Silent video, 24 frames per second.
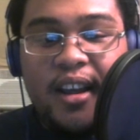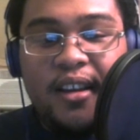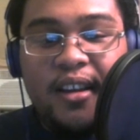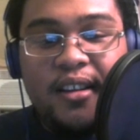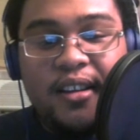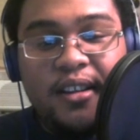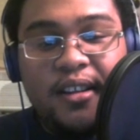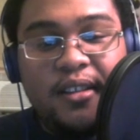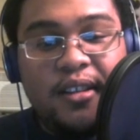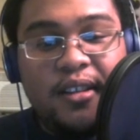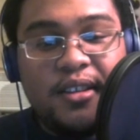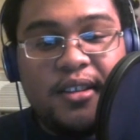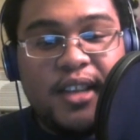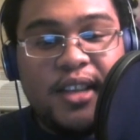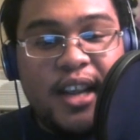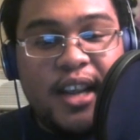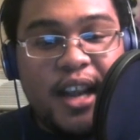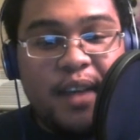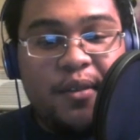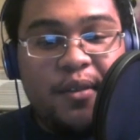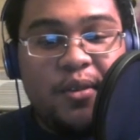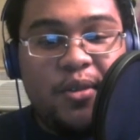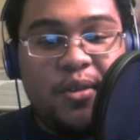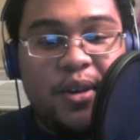It looks like
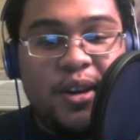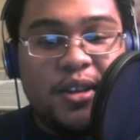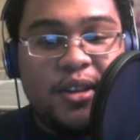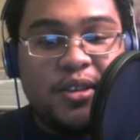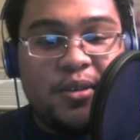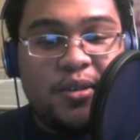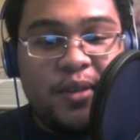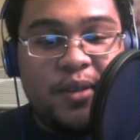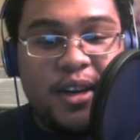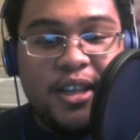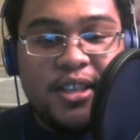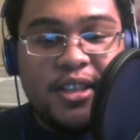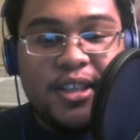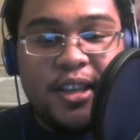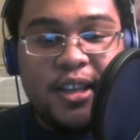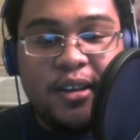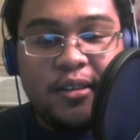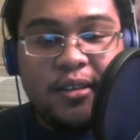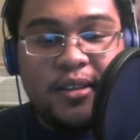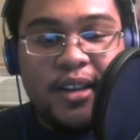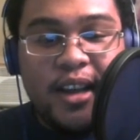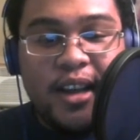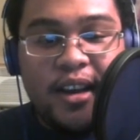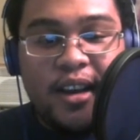everyone has already
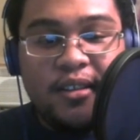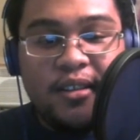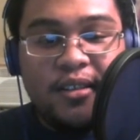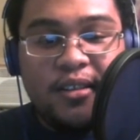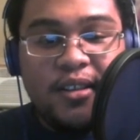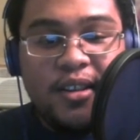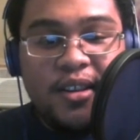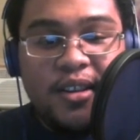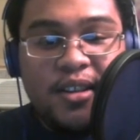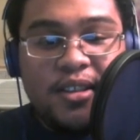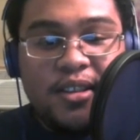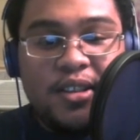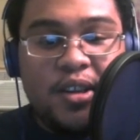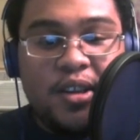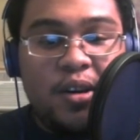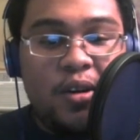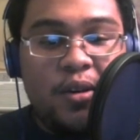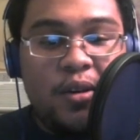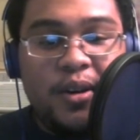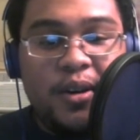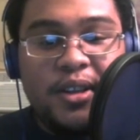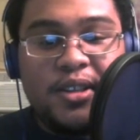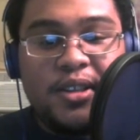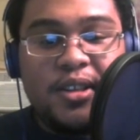settled down.
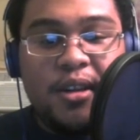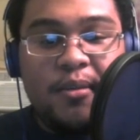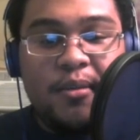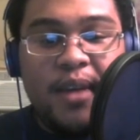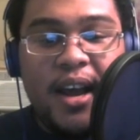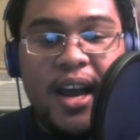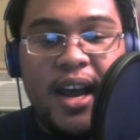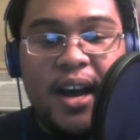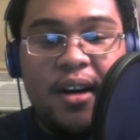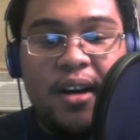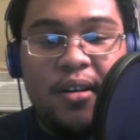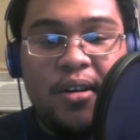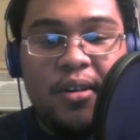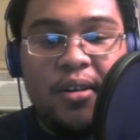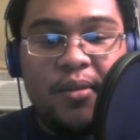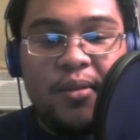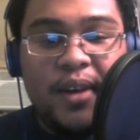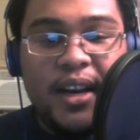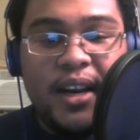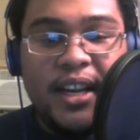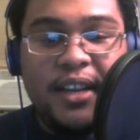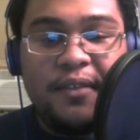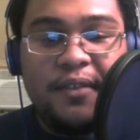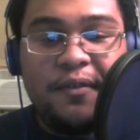Sayori somehow
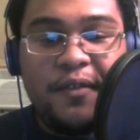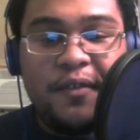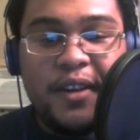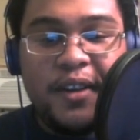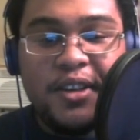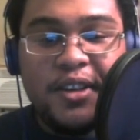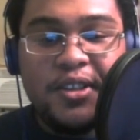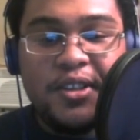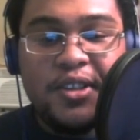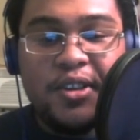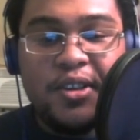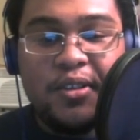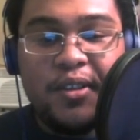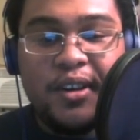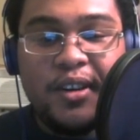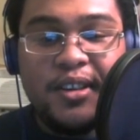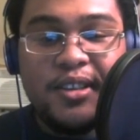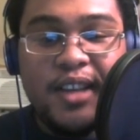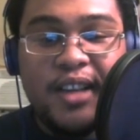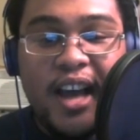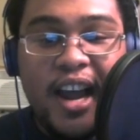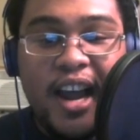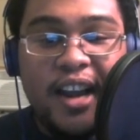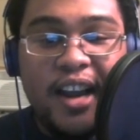already finished her
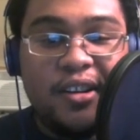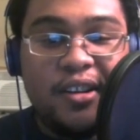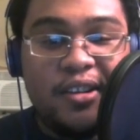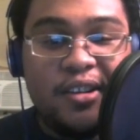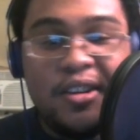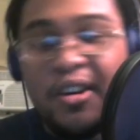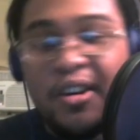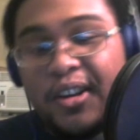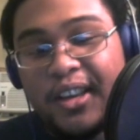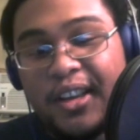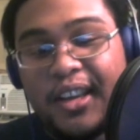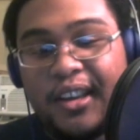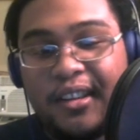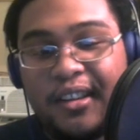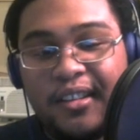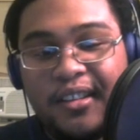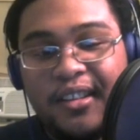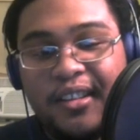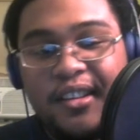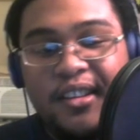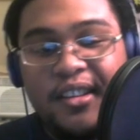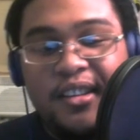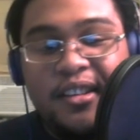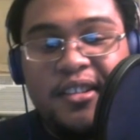entire cookie.
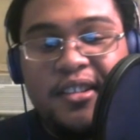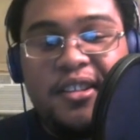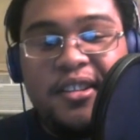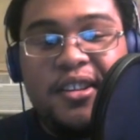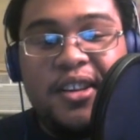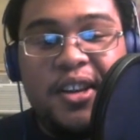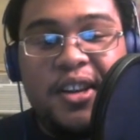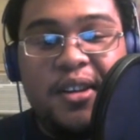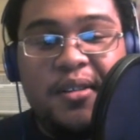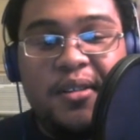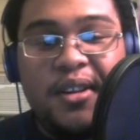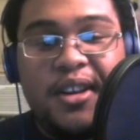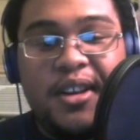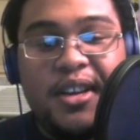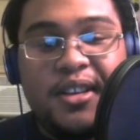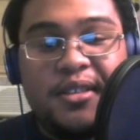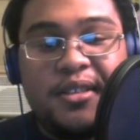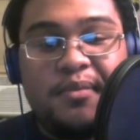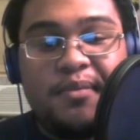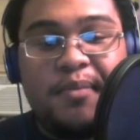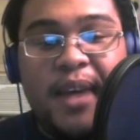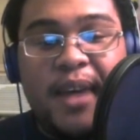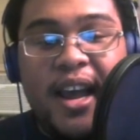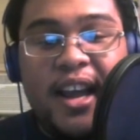Yuri is
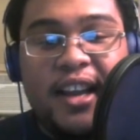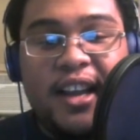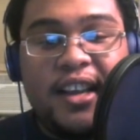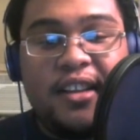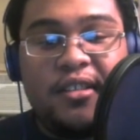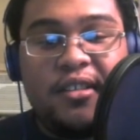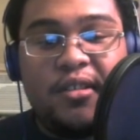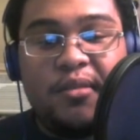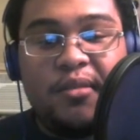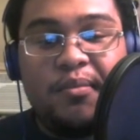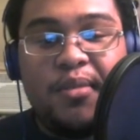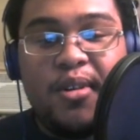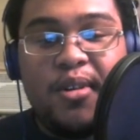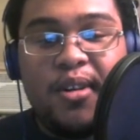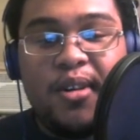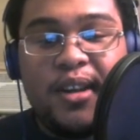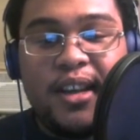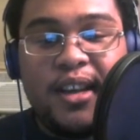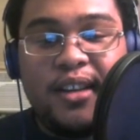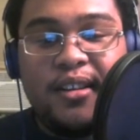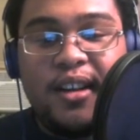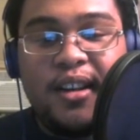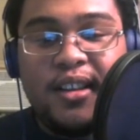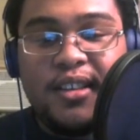back in her book,
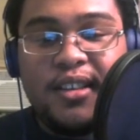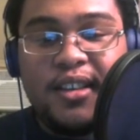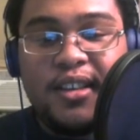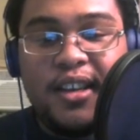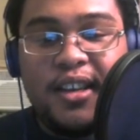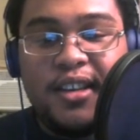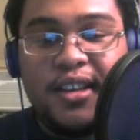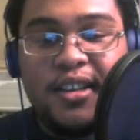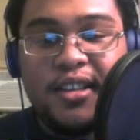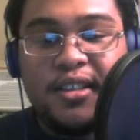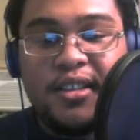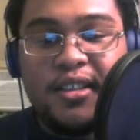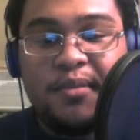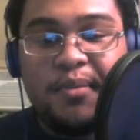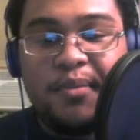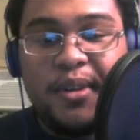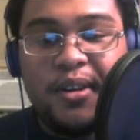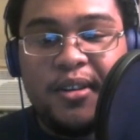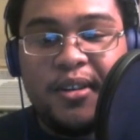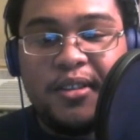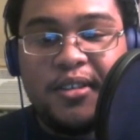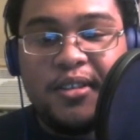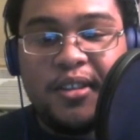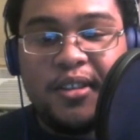and Natsuki disappeared
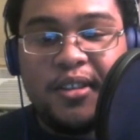into the